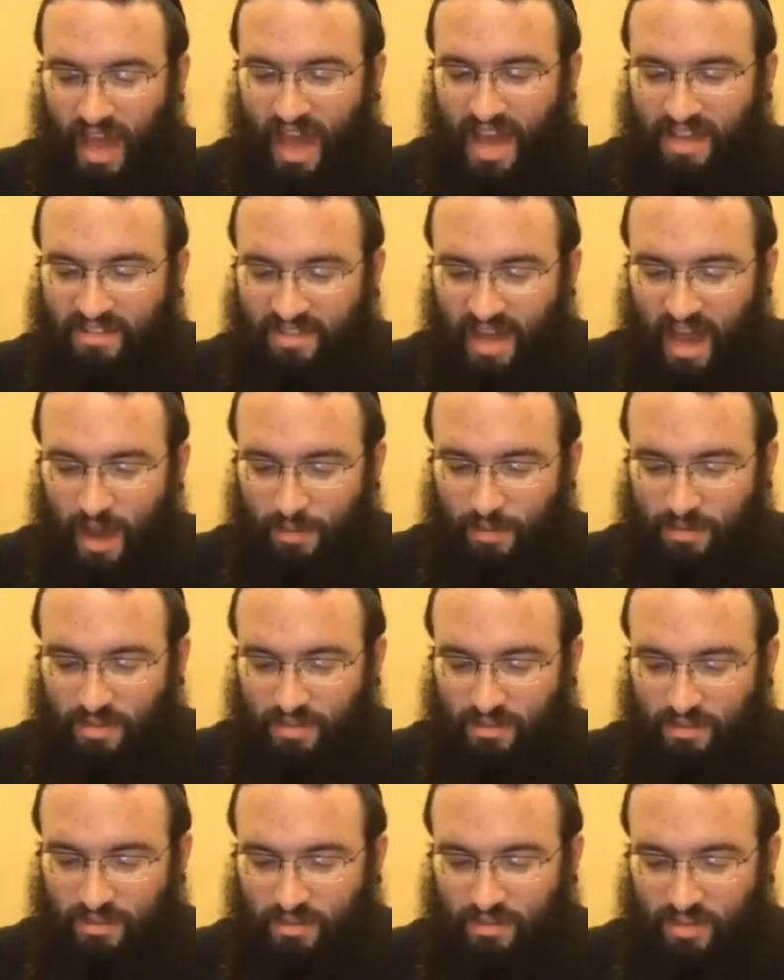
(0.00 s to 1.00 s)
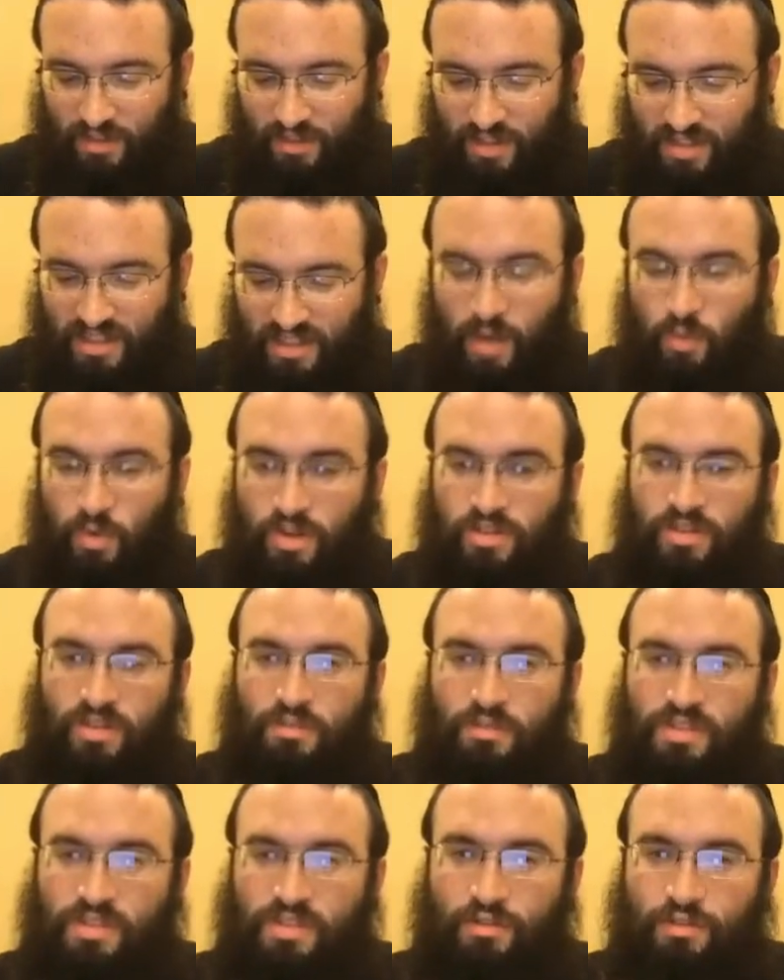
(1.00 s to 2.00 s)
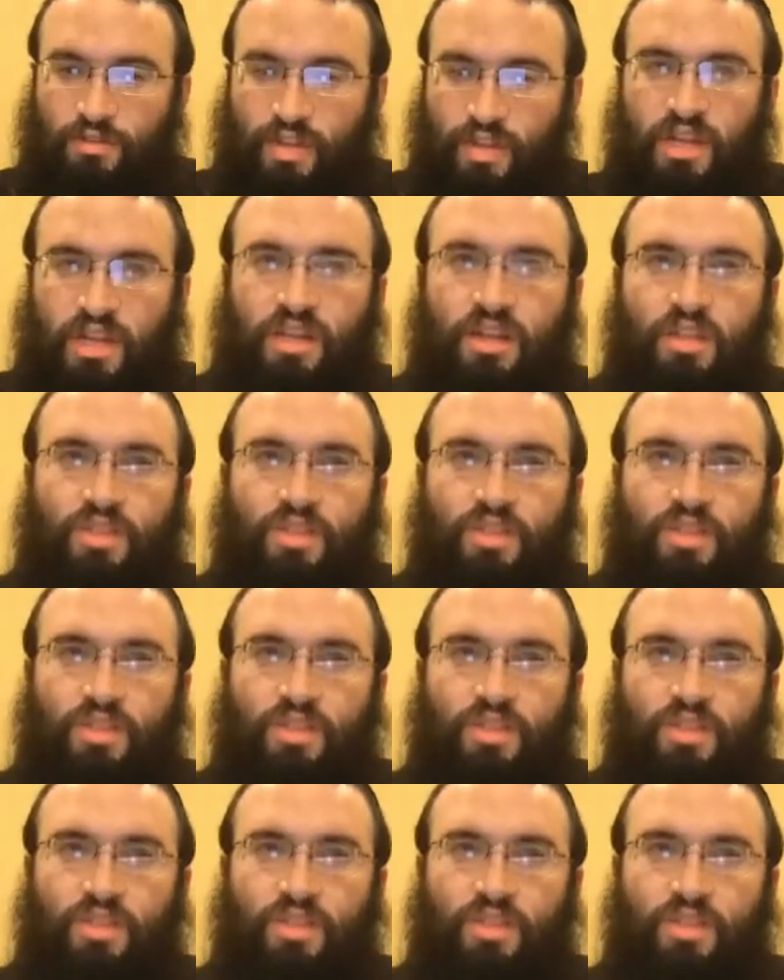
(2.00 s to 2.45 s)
has obstacles, if he's not worked on himself,